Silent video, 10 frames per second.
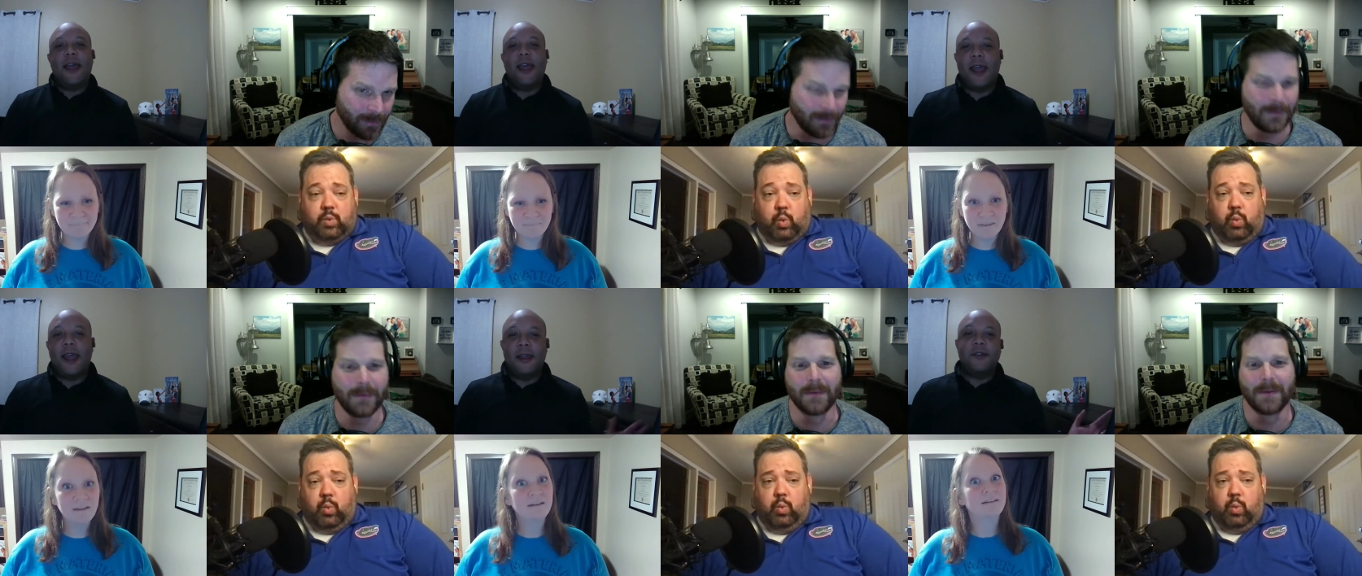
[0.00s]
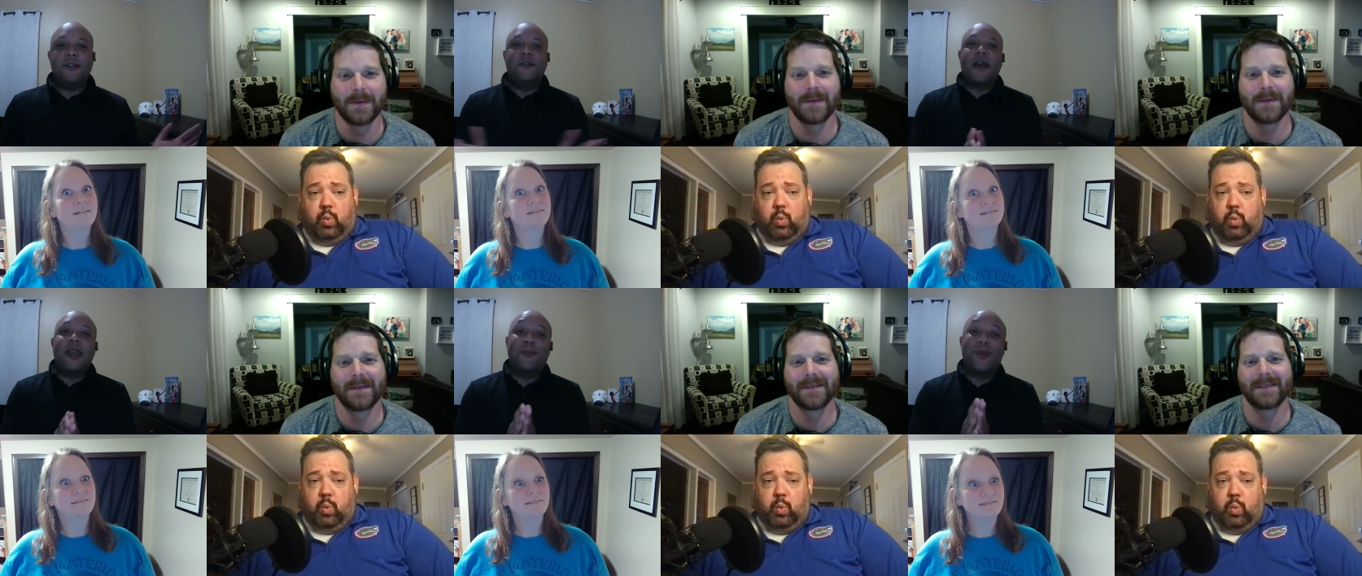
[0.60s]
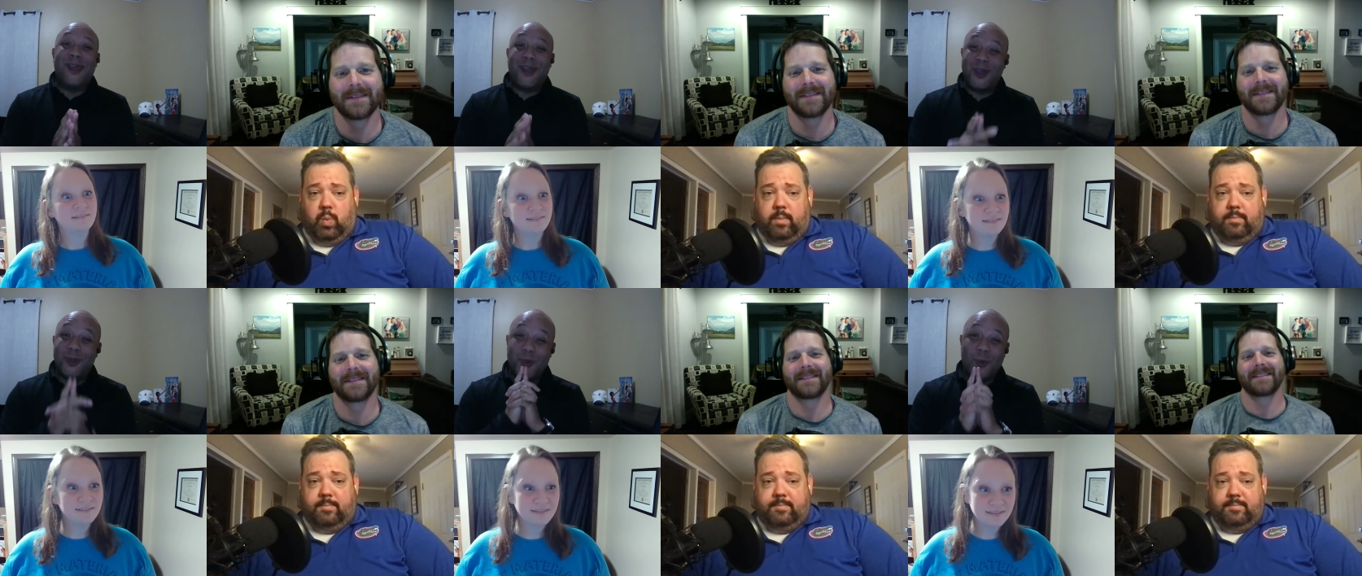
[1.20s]
Speaker 1: and mm. you've got to pick
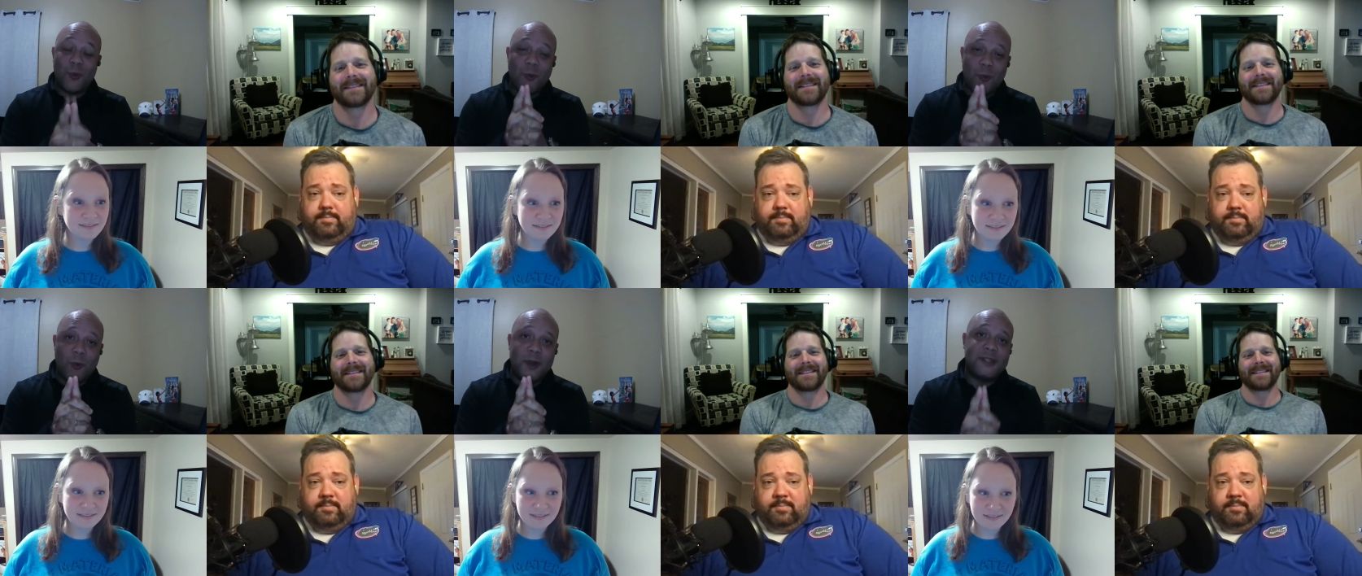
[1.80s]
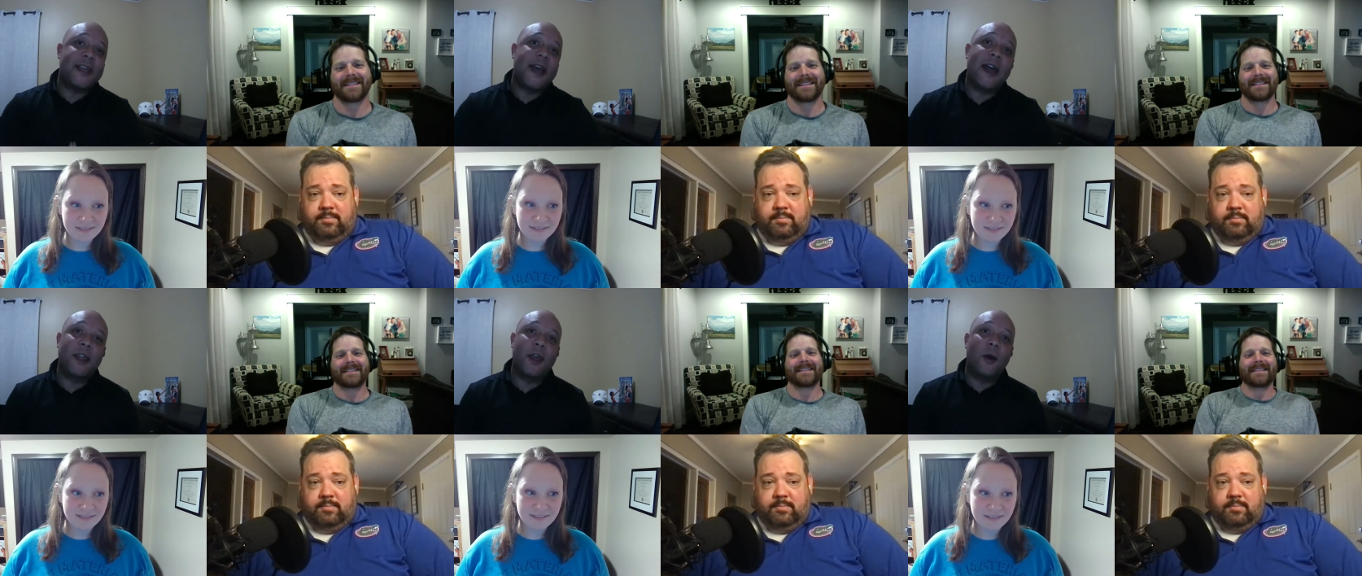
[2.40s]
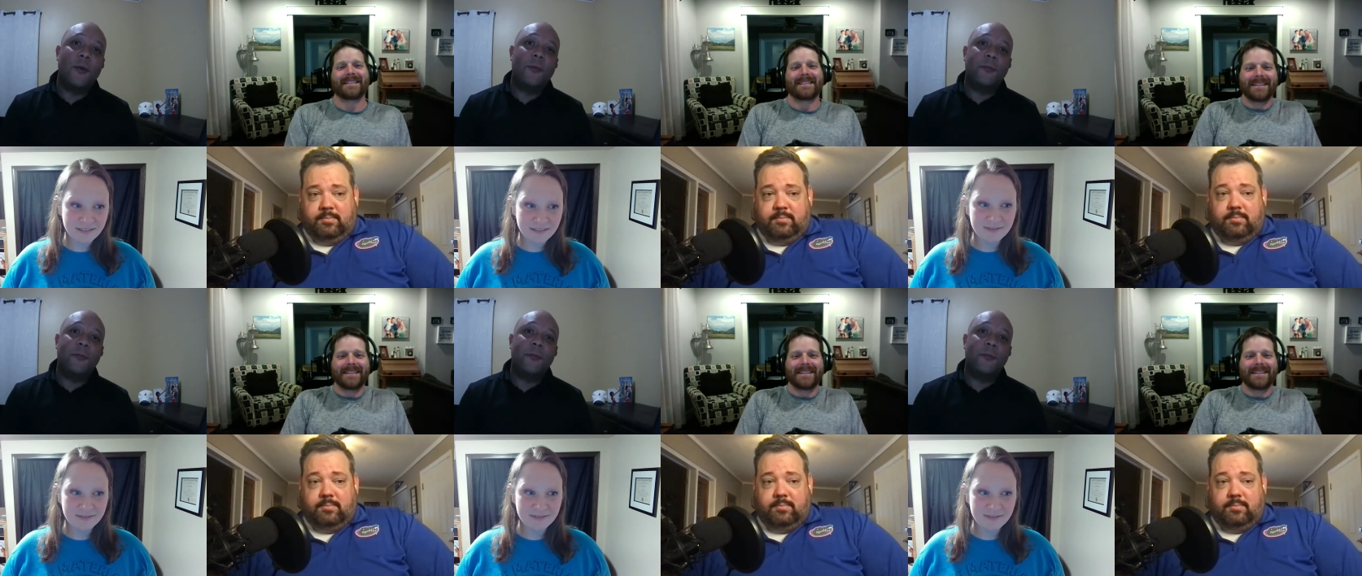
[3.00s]
what's gotta go.